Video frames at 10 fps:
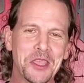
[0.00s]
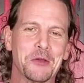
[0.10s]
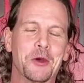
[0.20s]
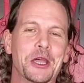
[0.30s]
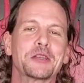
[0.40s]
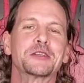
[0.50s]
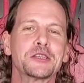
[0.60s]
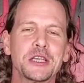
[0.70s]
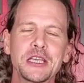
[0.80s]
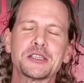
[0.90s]
Anyway,
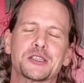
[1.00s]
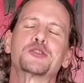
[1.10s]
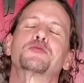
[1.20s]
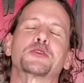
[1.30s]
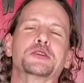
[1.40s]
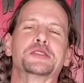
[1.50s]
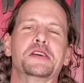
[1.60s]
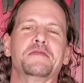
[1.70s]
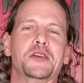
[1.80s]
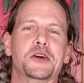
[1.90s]
it's super good
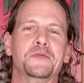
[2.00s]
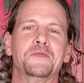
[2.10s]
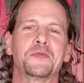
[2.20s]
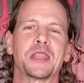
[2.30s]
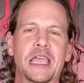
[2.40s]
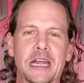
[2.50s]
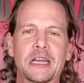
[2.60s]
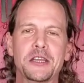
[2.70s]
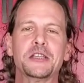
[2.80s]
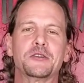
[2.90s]
stuff, y'all.
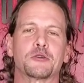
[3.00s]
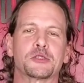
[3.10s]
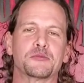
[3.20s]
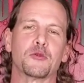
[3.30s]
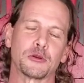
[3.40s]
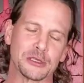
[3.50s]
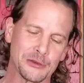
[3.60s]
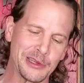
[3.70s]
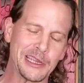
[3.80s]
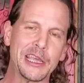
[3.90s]
And I need your support.
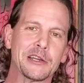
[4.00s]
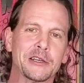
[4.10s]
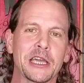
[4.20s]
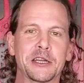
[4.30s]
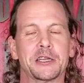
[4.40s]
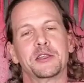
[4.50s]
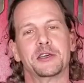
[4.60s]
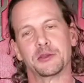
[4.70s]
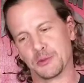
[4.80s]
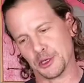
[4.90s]
So get on down into
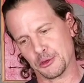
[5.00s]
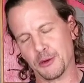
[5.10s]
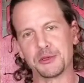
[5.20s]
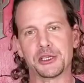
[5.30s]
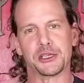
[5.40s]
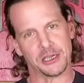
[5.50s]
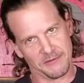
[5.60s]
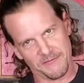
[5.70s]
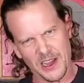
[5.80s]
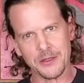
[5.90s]
the description
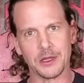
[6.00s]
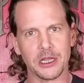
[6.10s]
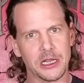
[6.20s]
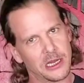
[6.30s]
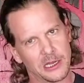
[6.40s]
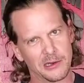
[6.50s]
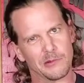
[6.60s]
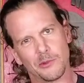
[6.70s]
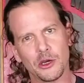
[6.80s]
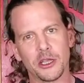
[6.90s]
and find the link
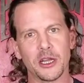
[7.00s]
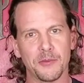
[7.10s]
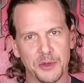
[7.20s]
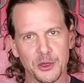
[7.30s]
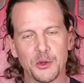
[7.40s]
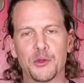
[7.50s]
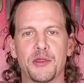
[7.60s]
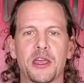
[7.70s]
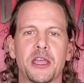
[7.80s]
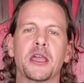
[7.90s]
and hook it up and do
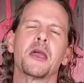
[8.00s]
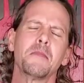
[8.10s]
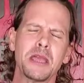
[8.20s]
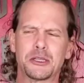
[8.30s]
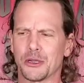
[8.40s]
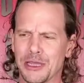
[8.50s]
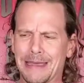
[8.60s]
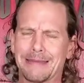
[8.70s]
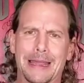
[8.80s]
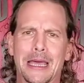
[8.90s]
the thing. Make sure
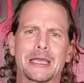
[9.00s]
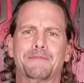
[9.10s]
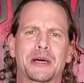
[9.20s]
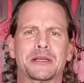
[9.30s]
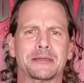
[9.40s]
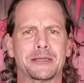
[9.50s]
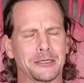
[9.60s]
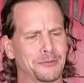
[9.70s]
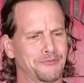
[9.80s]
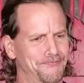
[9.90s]
you hit the like button
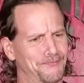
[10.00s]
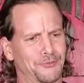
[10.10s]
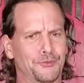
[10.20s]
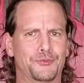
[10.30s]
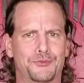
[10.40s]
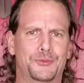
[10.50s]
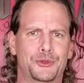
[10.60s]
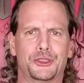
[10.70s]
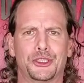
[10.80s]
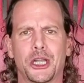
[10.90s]
and
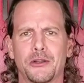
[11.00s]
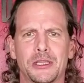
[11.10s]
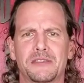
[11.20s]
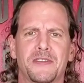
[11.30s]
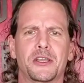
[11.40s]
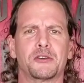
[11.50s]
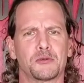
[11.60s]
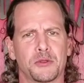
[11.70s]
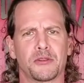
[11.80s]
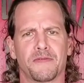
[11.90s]
share these
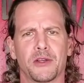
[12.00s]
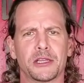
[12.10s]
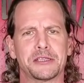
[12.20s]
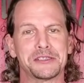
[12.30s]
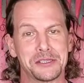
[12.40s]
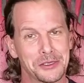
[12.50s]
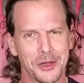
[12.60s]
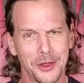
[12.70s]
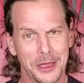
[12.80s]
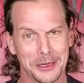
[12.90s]
videos with your friends
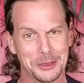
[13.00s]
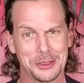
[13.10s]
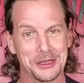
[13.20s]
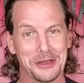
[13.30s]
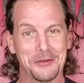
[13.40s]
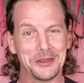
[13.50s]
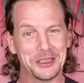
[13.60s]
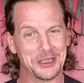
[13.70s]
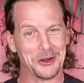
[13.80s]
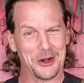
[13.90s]
and all that good stuff.
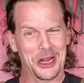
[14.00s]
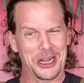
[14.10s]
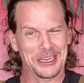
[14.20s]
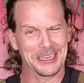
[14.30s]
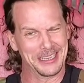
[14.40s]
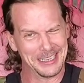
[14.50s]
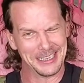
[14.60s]
All right.